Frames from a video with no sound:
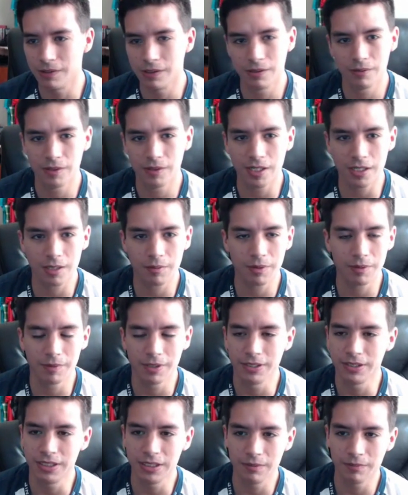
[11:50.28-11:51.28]
It would have to be
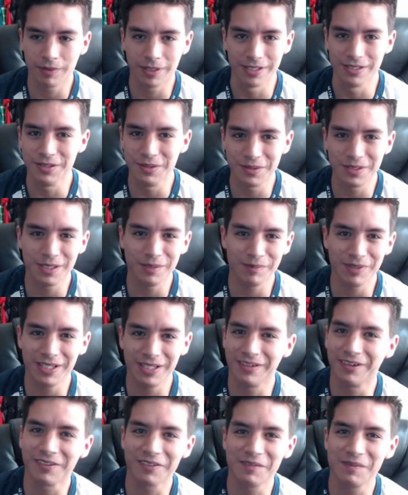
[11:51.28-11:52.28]
my new
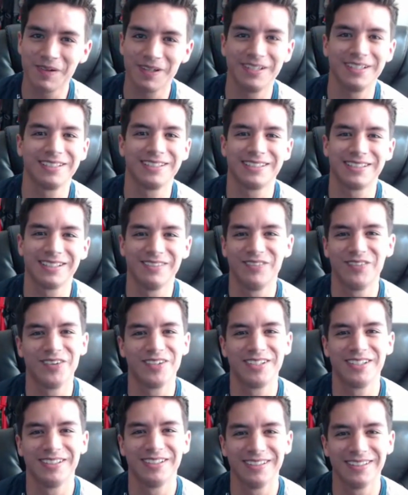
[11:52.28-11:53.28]
teammate, Hungrybox,
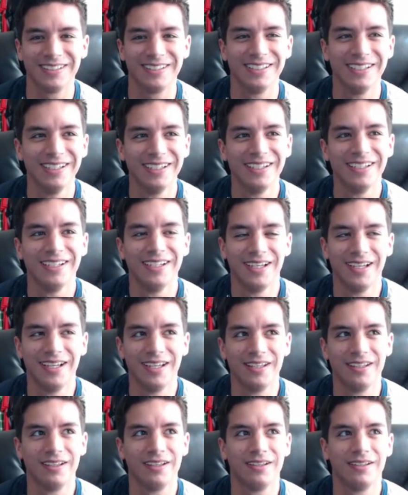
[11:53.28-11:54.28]
unfortunately,
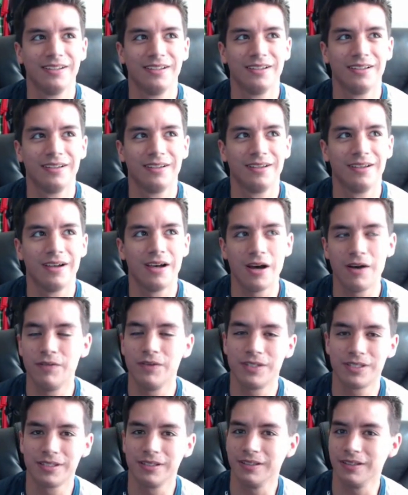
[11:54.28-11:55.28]
and
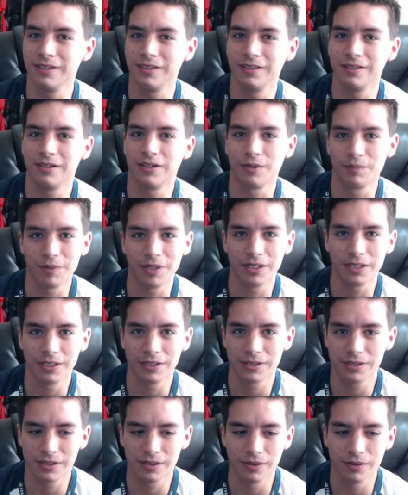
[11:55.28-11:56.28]
obviously
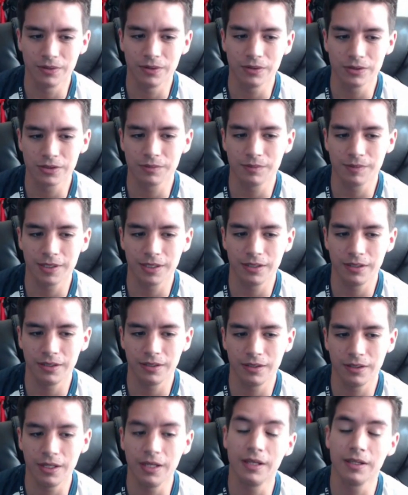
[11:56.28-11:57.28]
Armada. So those are
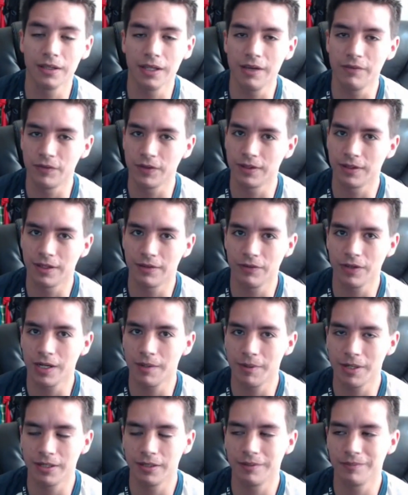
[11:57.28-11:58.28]
and Leffen. I forgot
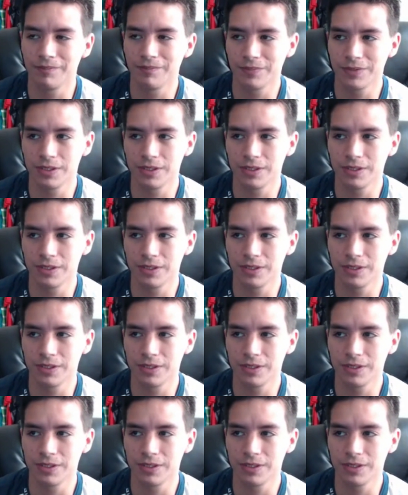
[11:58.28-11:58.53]
about him.